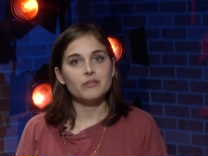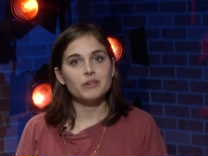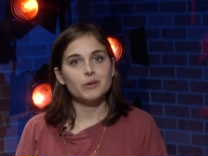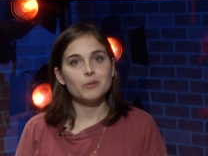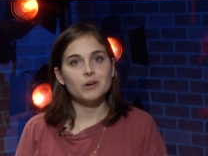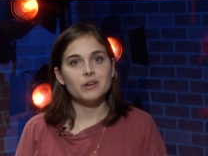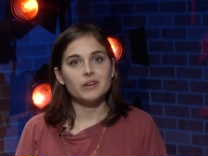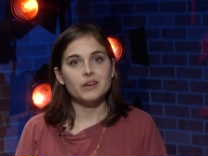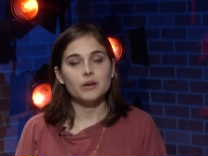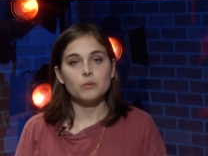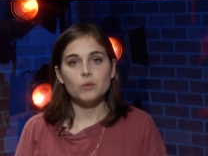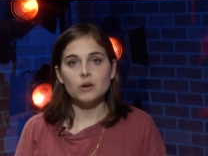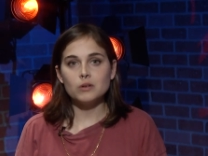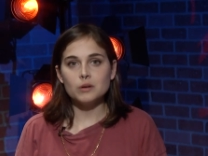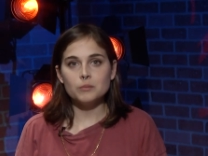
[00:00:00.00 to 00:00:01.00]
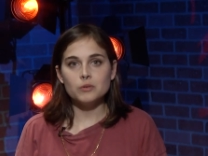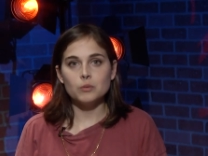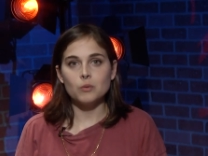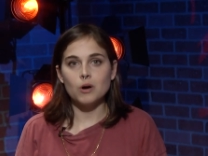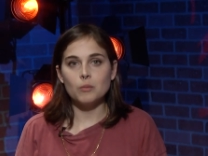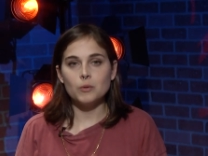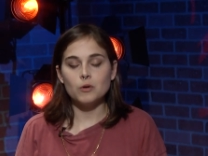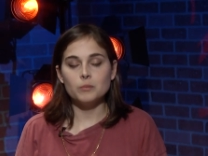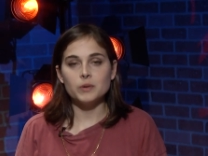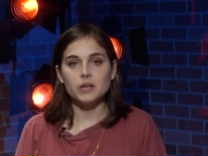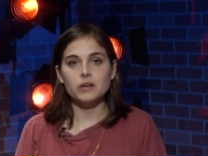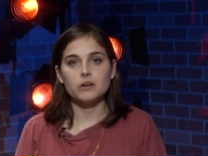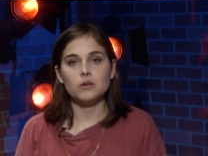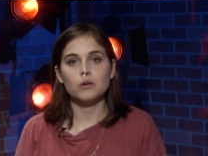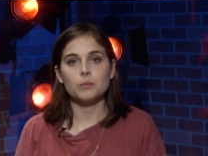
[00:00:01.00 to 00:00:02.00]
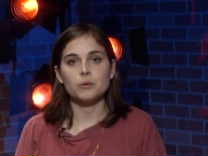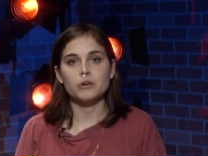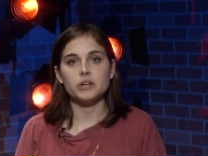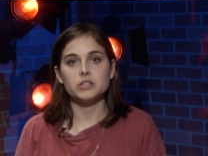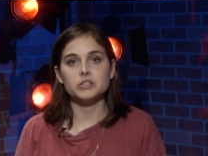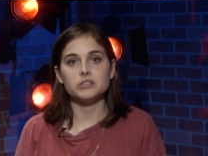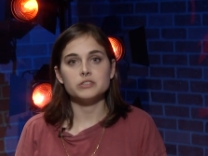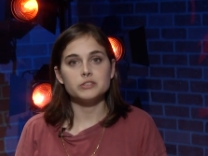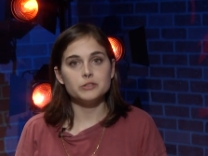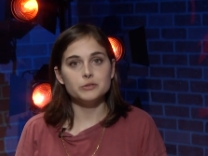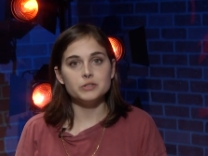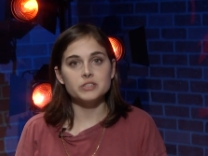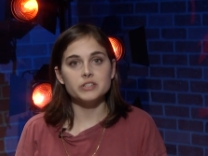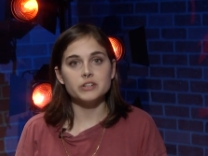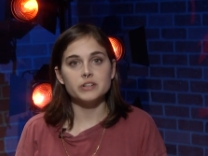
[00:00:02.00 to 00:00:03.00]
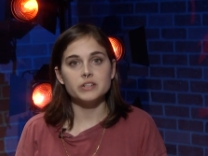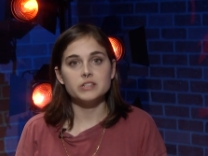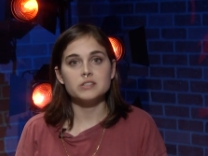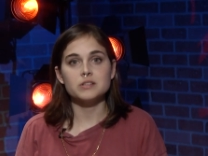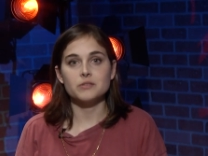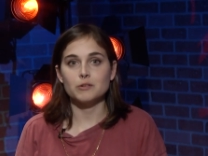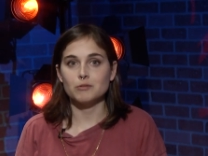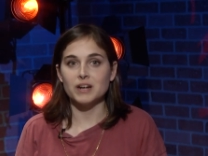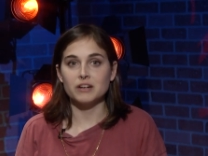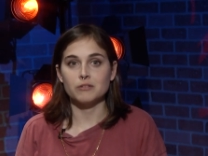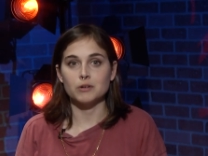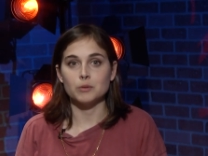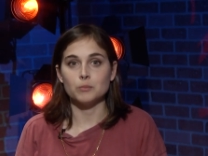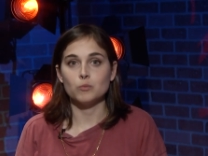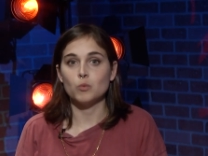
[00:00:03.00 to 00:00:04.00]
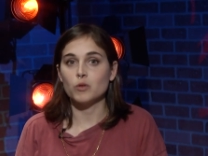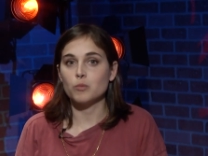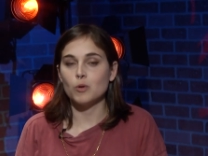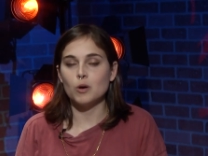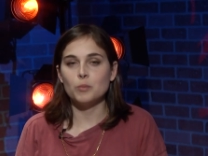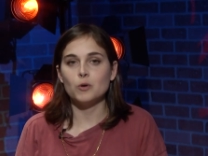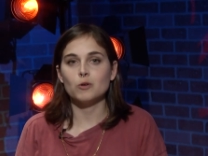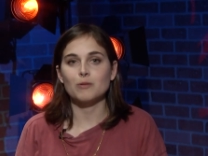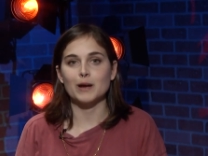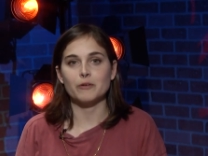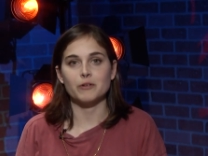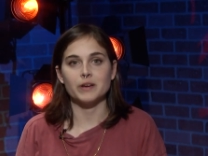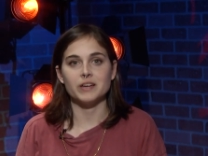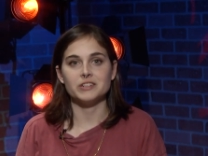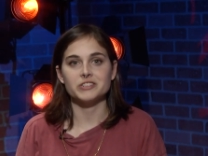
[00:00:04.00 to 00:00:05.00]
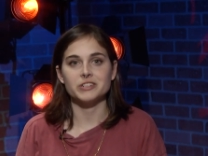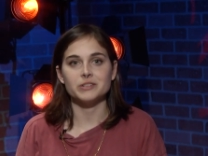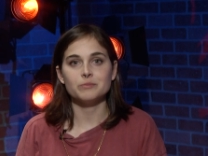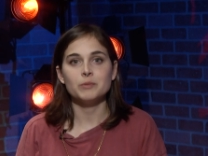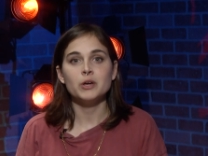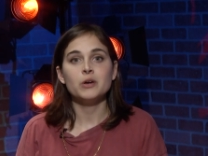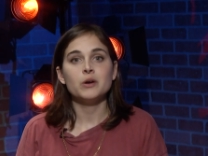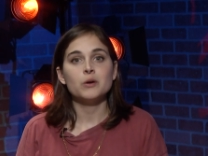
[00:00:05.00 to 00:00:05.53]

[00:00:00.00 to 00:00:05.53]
everyone, and welcome to Walpole Media Corporation's new series, The Rec Room with Walpole Recreation,